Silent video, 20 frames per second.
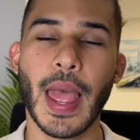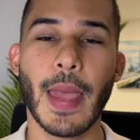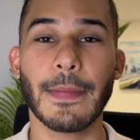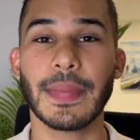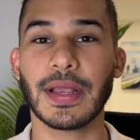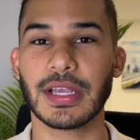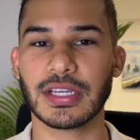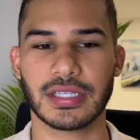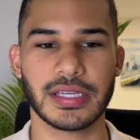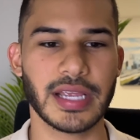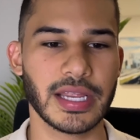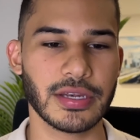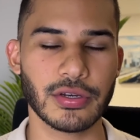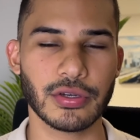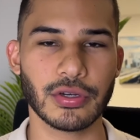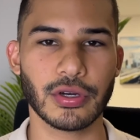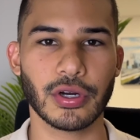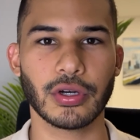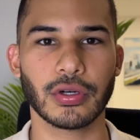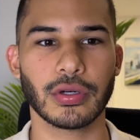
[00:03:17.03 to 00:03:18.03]
because then
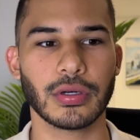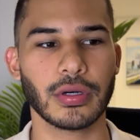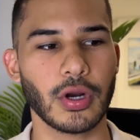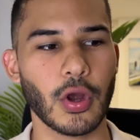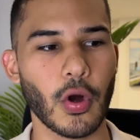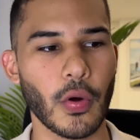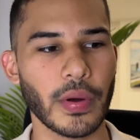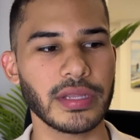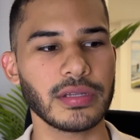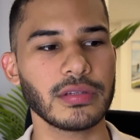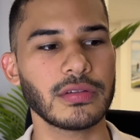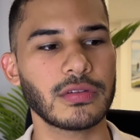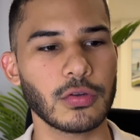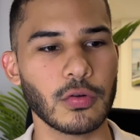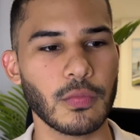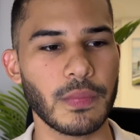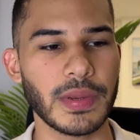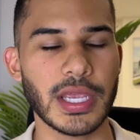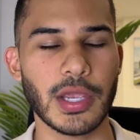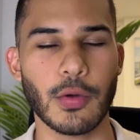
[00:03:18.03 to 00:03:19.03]
you're going to
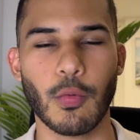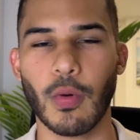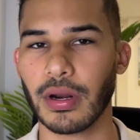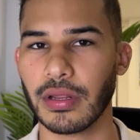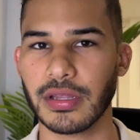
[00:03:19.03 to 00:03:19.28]
be one